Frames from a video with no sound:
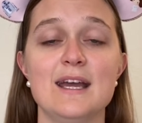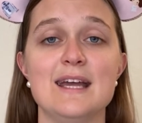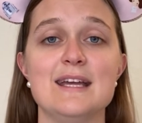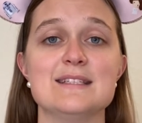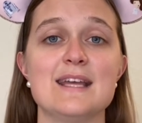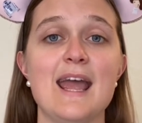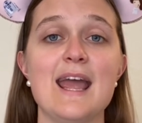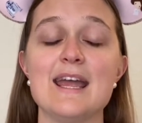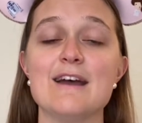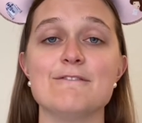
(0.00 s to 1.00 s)
is
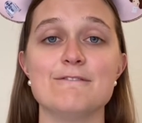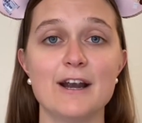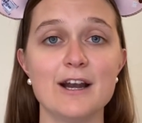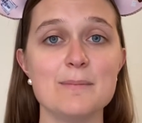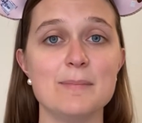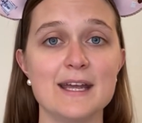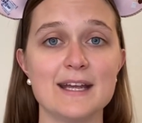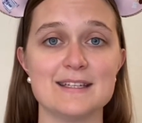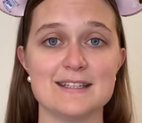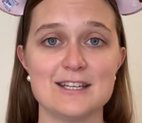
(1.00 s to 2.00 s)
a very
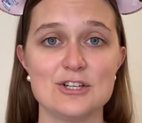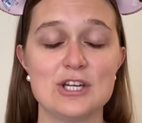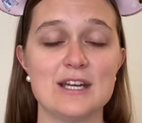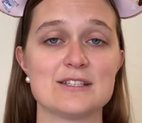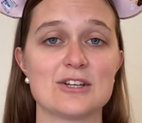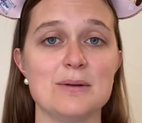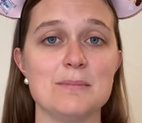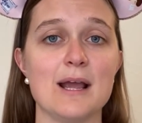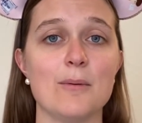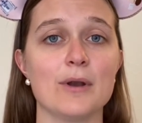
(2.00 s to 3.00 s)
big decision, and it's going to
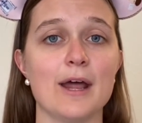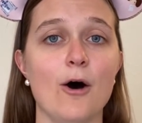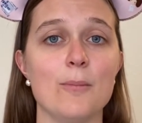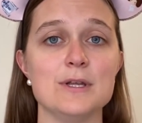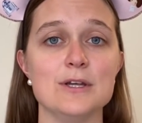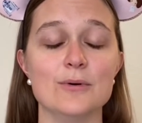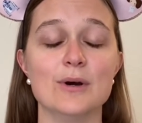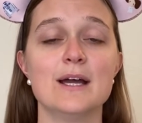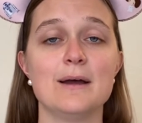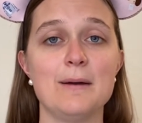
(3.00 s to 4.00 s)
be able to help you
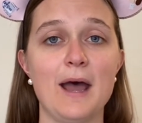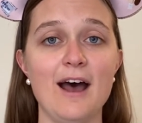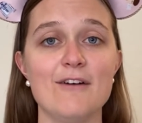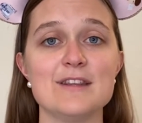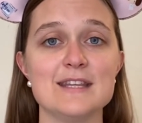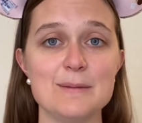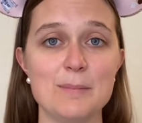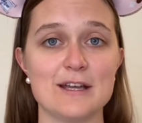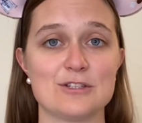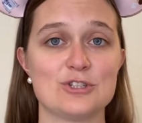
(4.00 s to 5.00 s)
have the
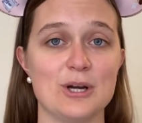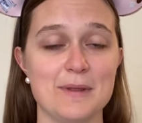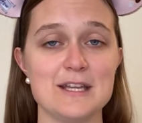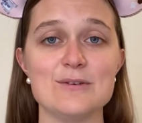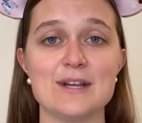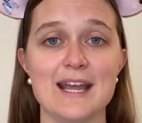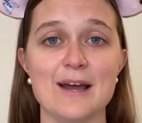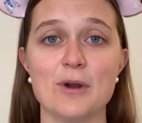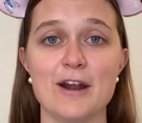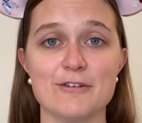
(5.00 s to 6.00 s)
best trip that you
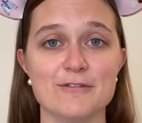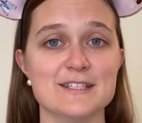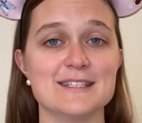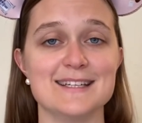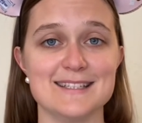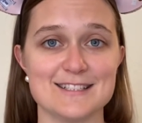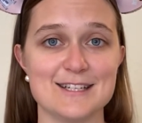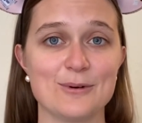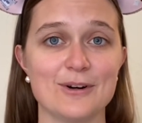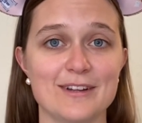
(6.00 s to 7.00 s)
can whenever visiting Disney
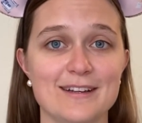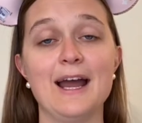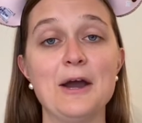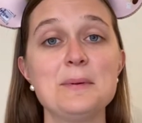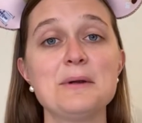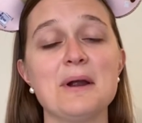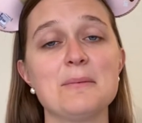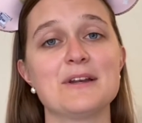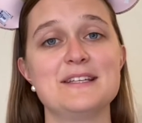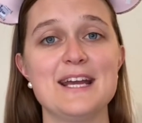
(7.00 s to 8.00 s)
World. I hope you were
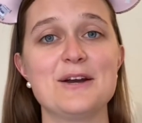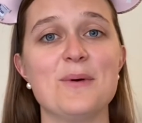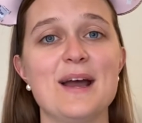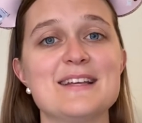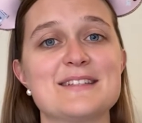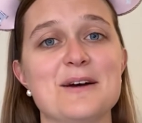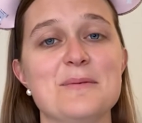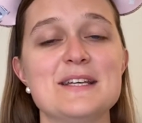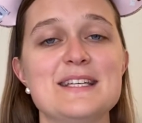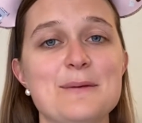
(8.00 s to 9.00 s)
able to take away some
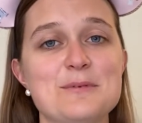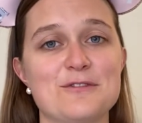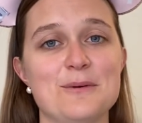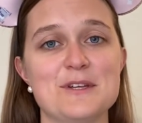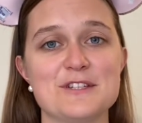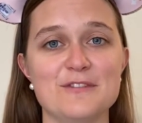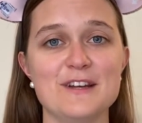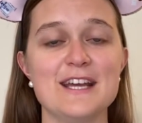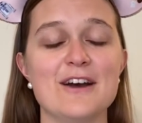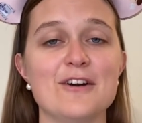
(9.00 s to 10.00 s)
tips from this
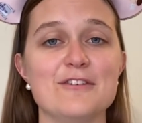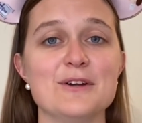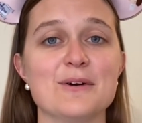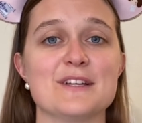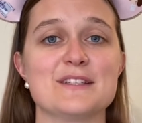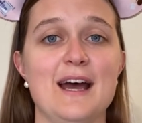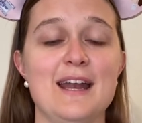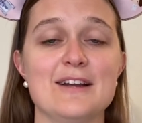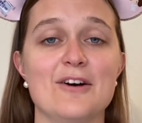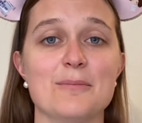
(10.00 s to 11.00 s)
video if you are
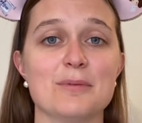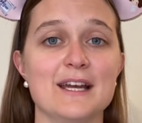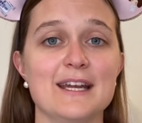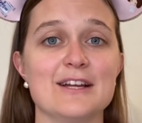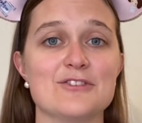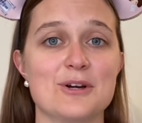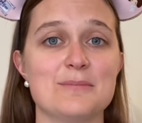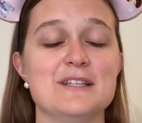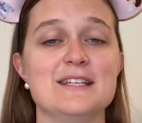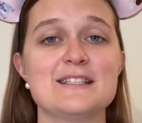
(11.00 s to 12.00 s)
deciding on planning a trip
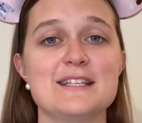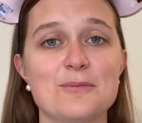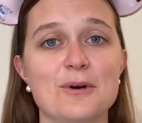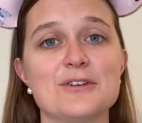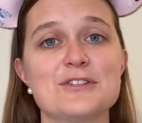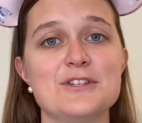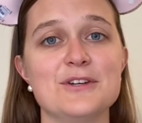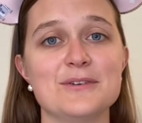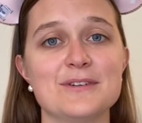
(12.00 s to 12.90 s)
to Disney World soon.